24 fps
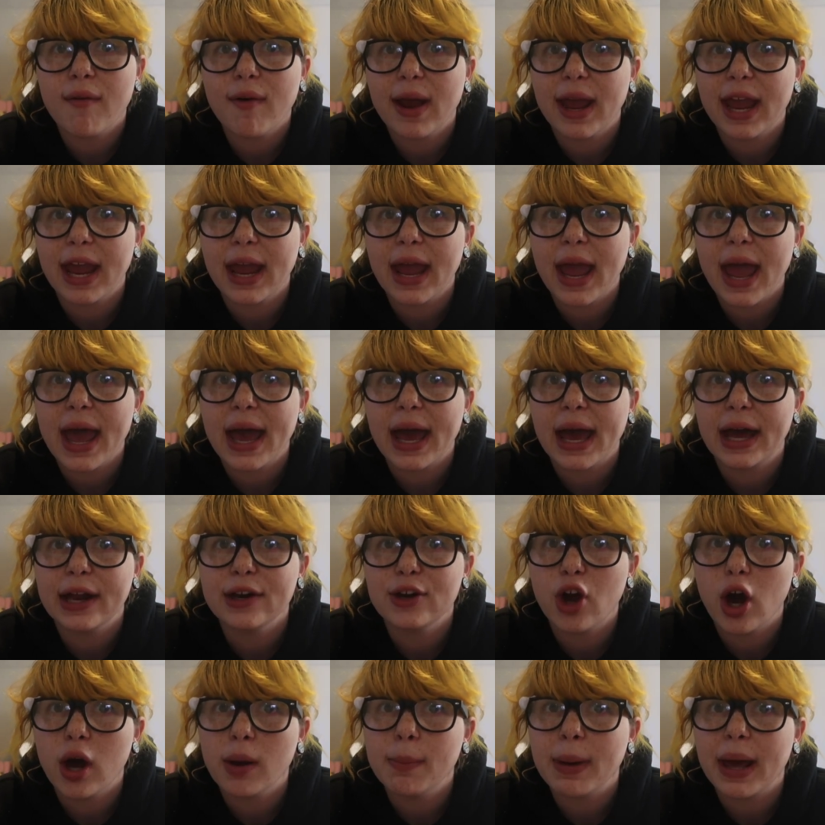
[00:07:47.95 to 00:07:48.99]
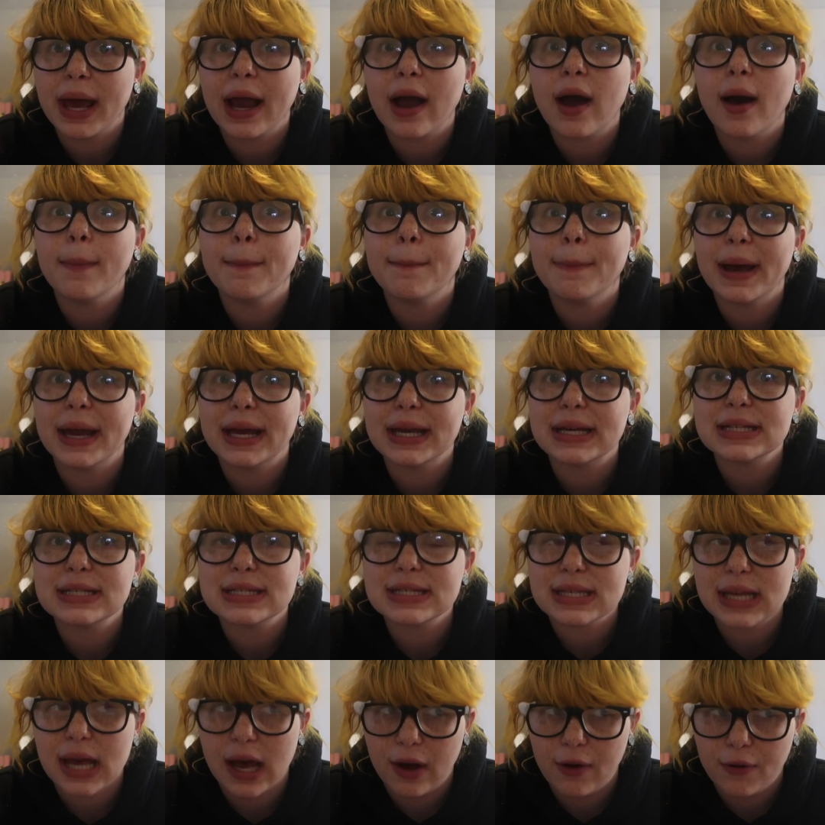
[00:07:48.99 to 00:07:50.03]
rate had gone back up by
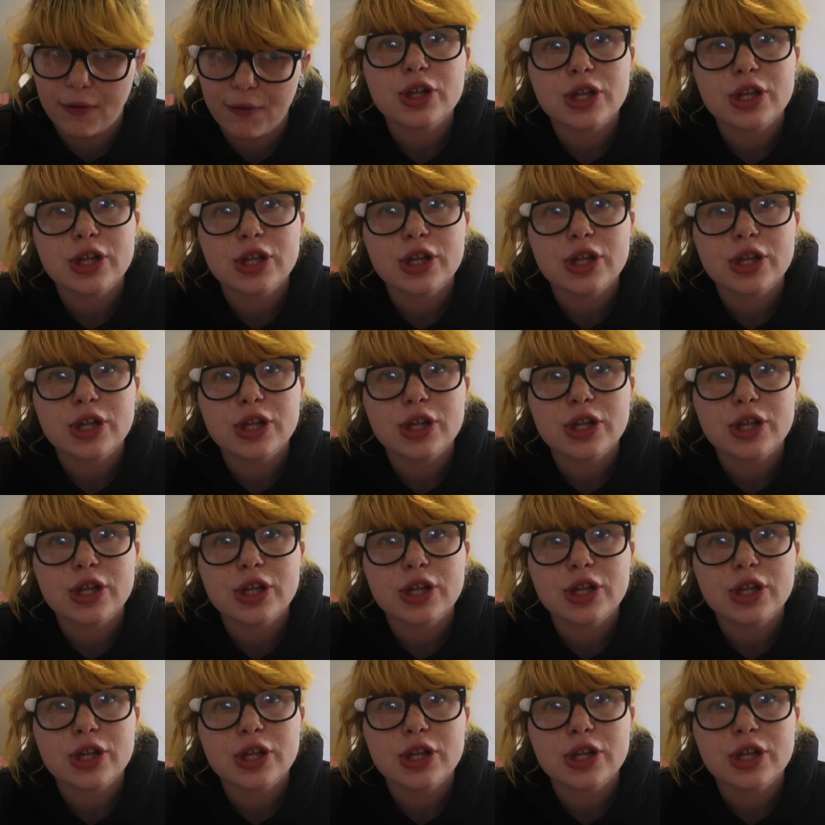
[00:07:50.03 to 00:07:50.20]
itself.